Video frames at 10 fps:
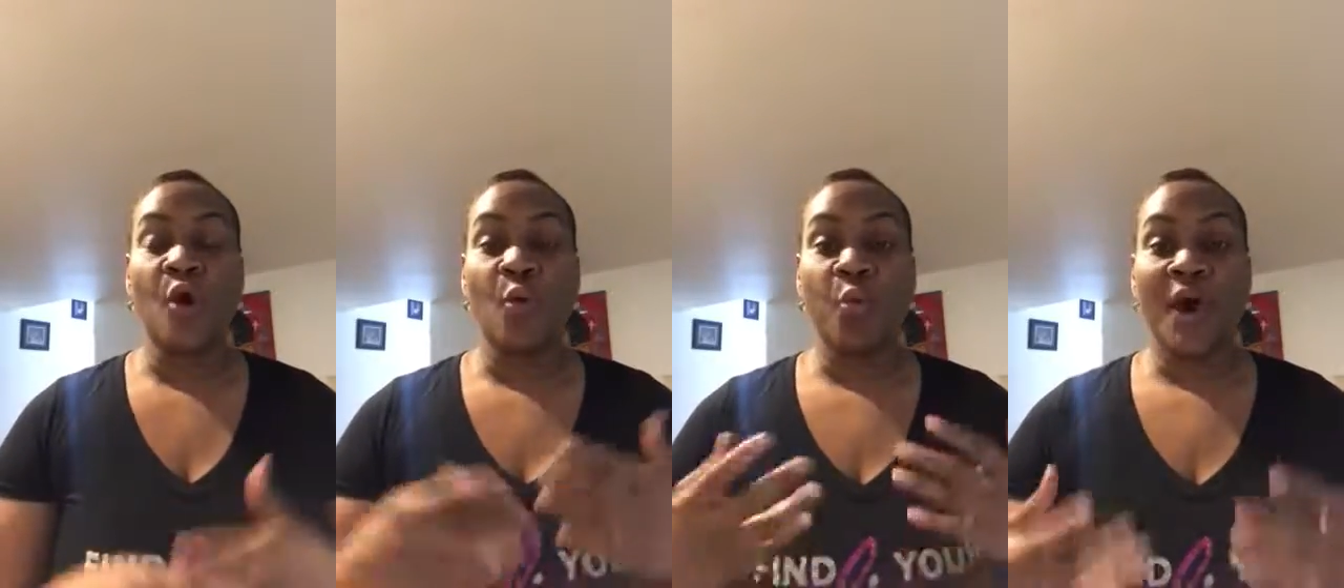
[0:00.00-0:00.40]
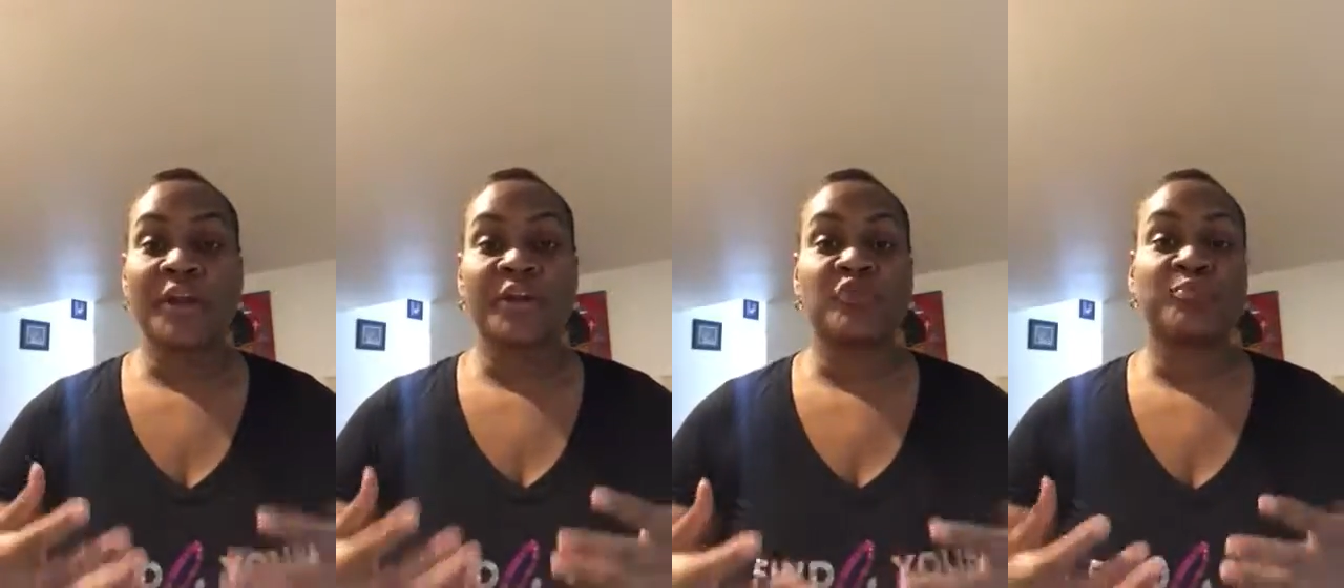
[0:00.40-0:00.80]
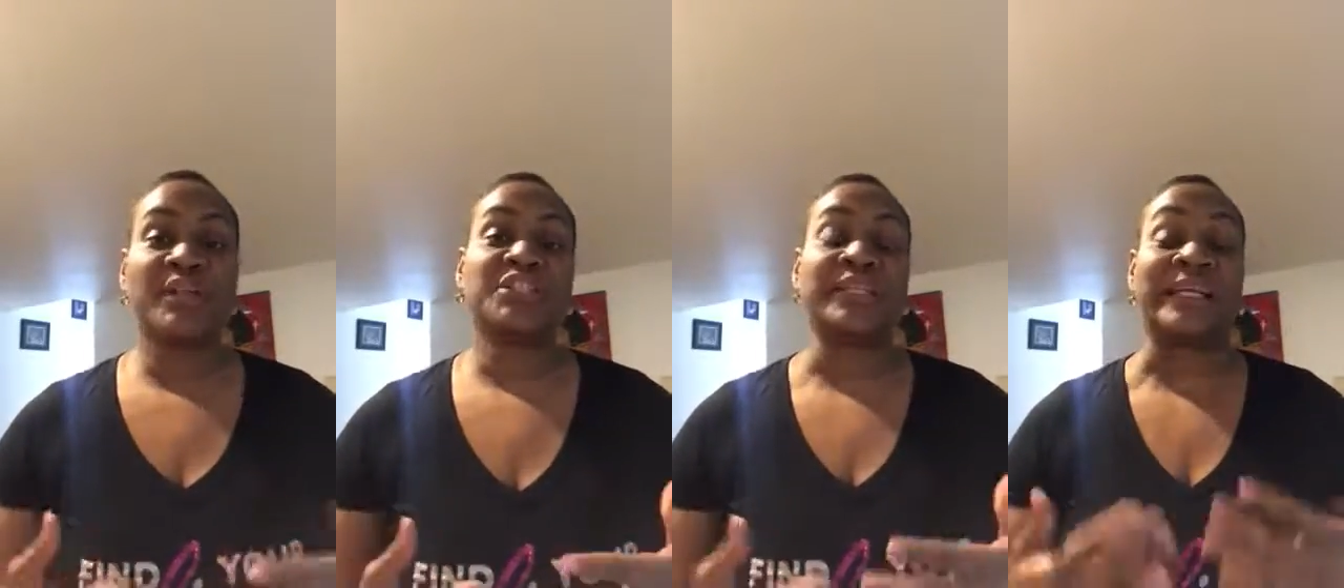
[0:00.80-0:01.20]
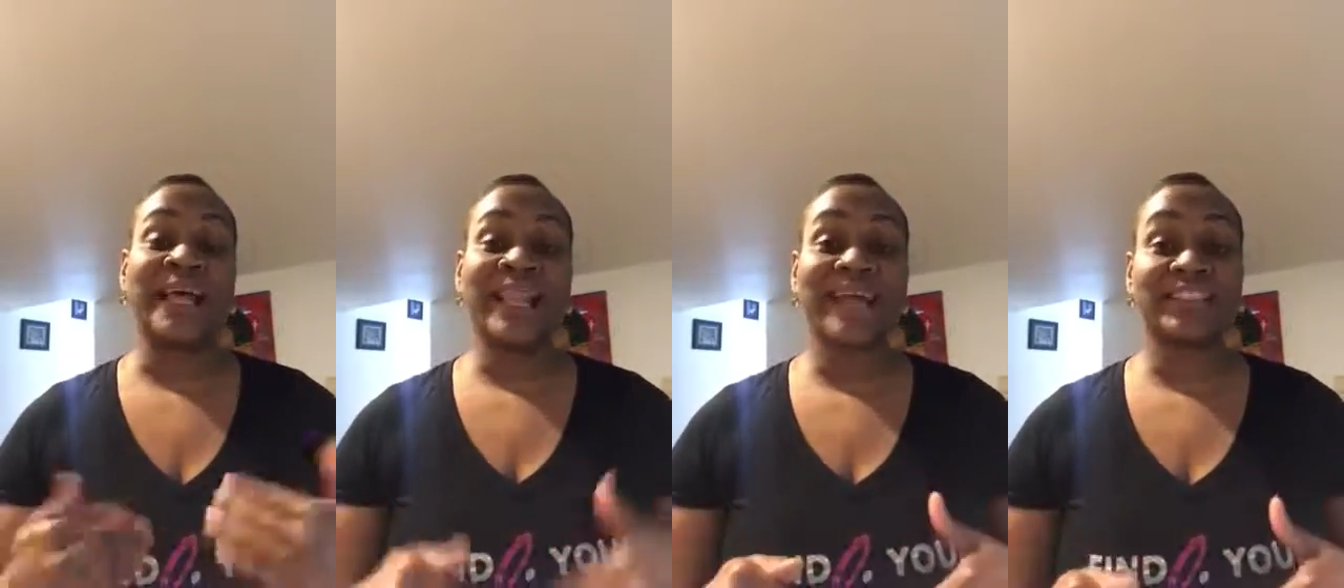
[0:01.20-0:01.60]
What are you pitching? And
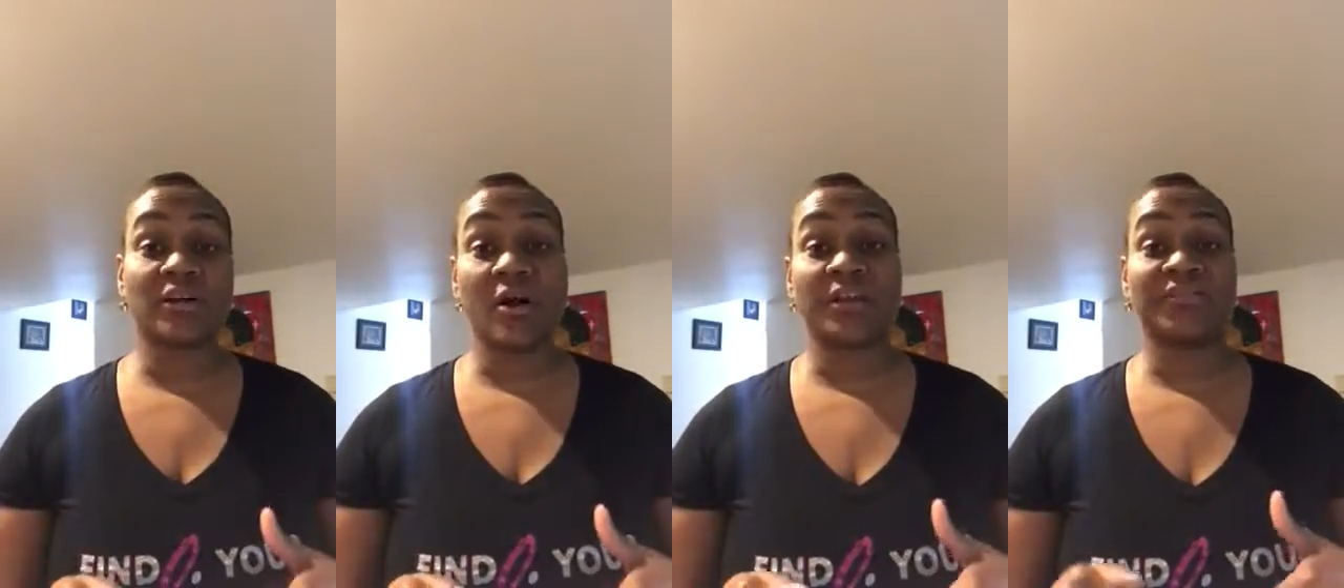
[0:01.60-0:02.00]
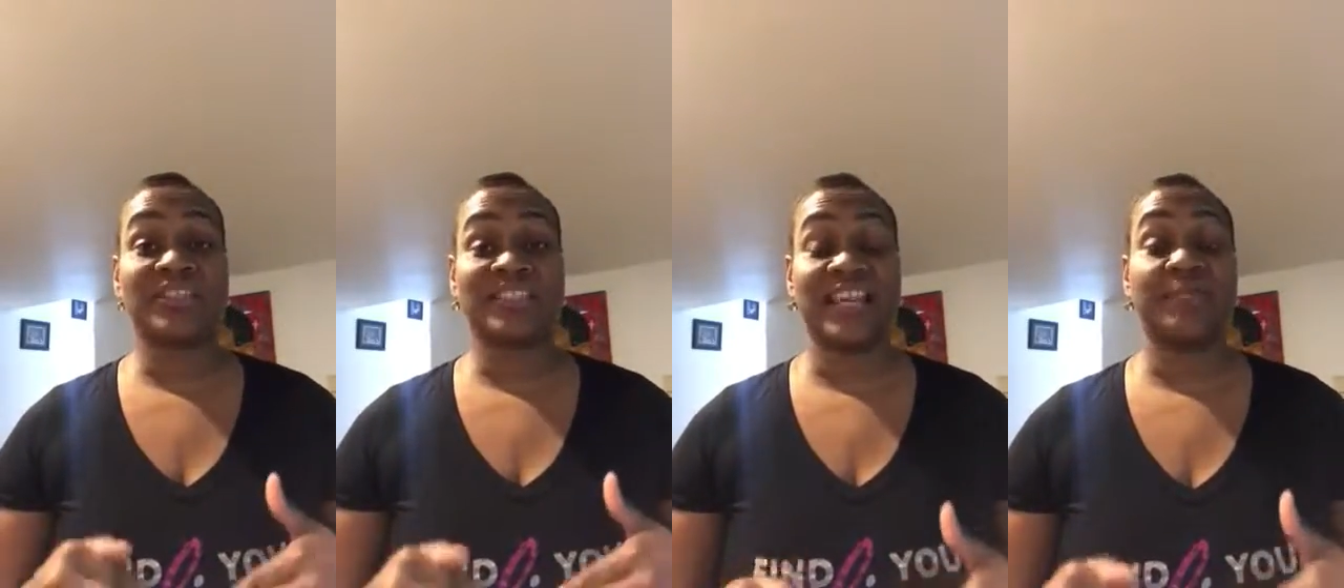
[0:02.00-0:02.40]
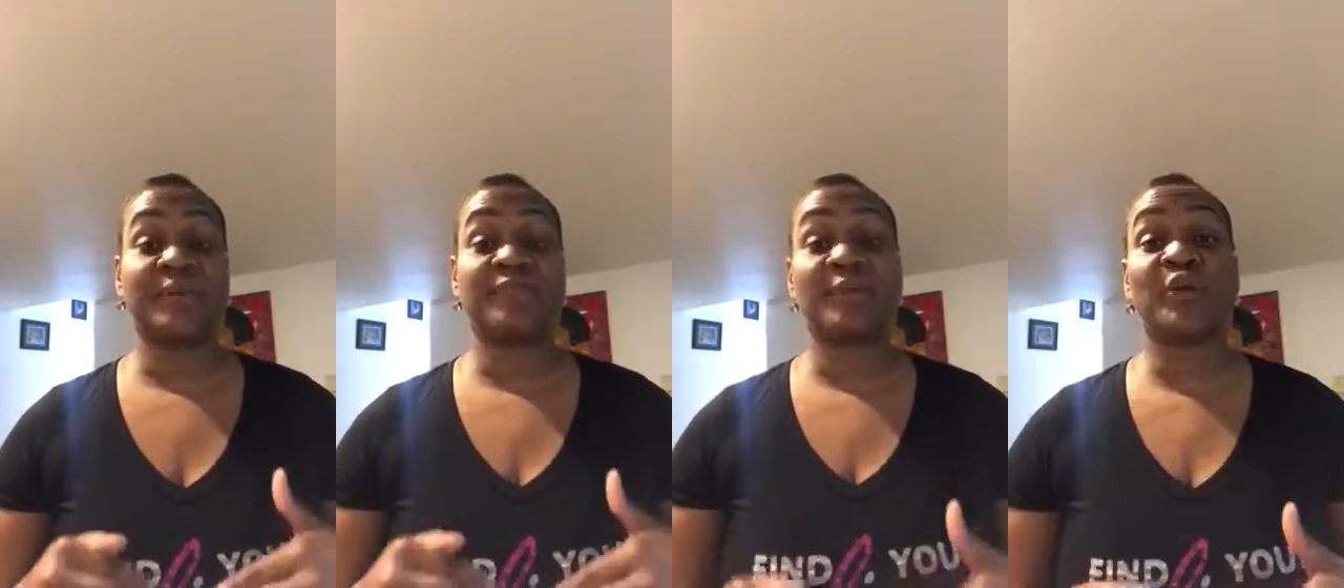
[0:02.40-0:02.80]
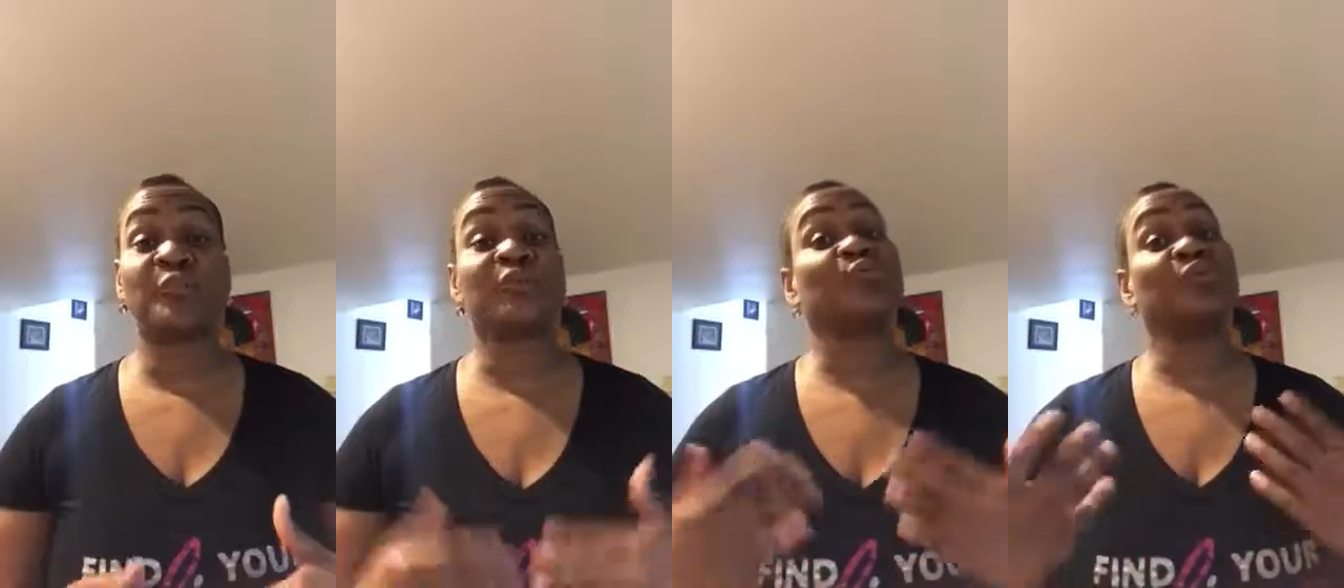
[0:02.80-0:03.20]
I like to call it the statement of purpose.